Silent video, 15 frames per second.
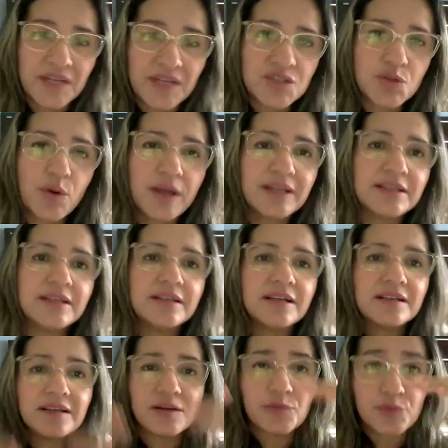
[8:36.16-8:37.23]
So I did
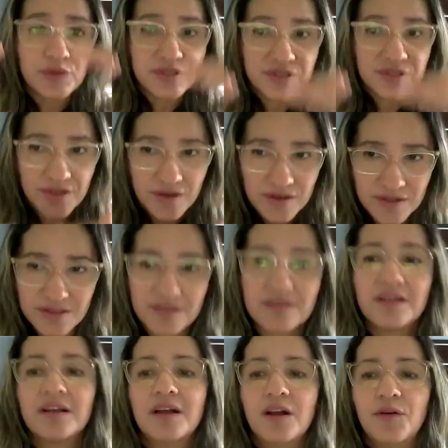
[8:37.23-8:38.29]
a
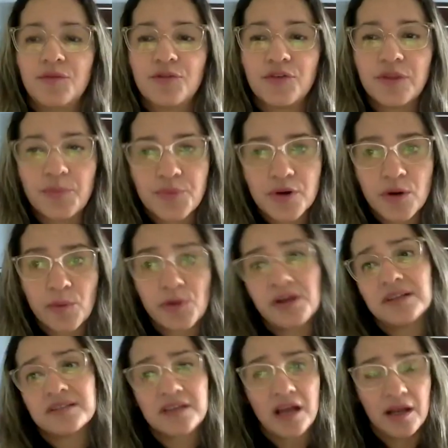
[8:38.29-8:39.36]
research for the
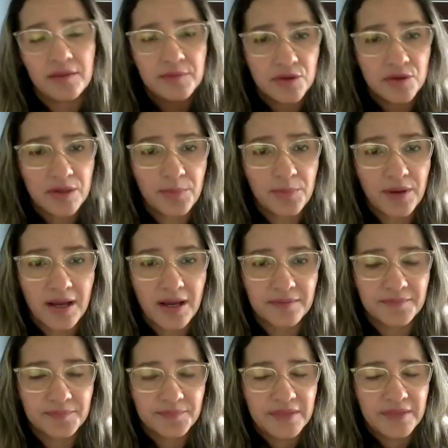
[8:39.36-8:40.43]
programs I'm going to apply.
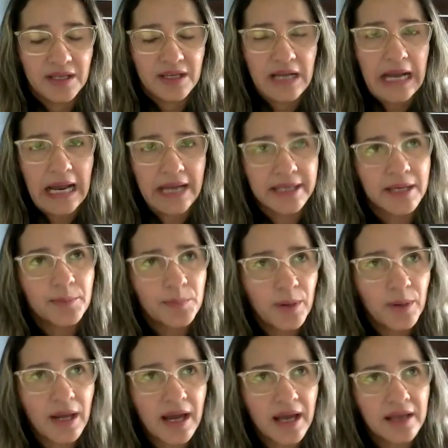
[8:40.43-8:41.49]
I
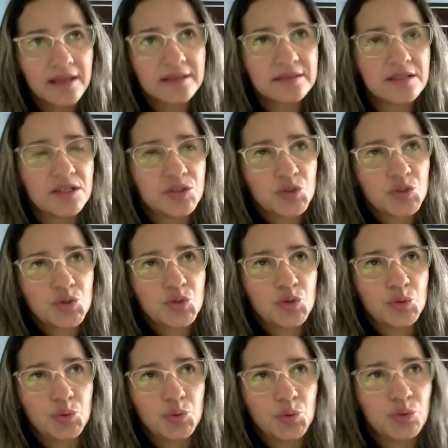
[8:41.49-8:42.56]
applied
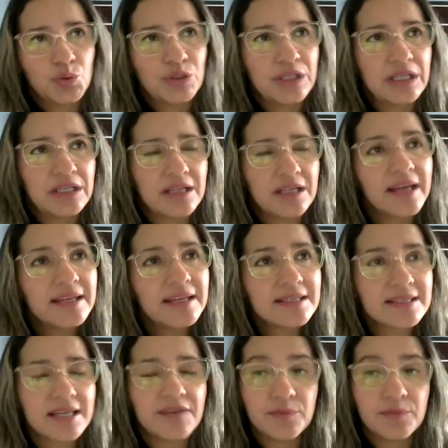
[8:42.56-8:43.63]
to
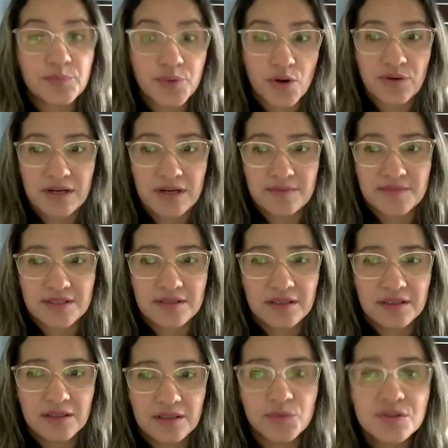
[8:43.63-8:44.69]
97 programs.
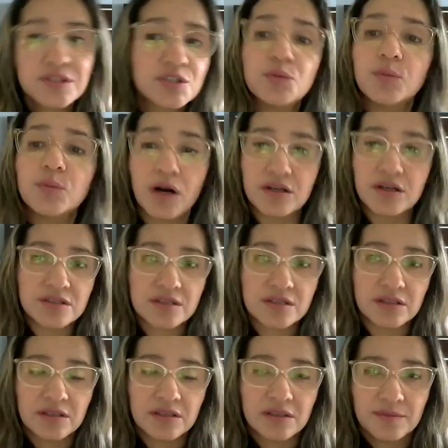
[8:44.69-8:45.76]
It wasn't too much
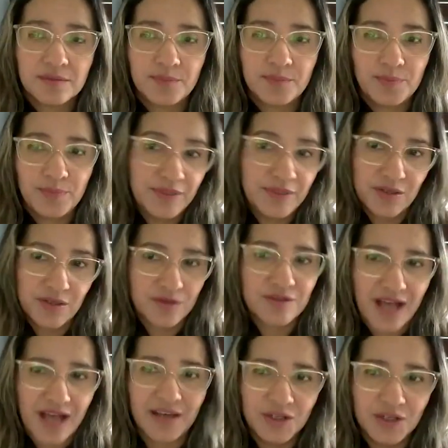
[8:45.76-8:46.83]

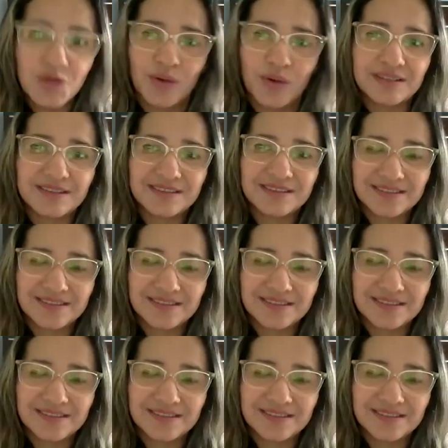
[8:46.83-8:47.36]
because I knew it.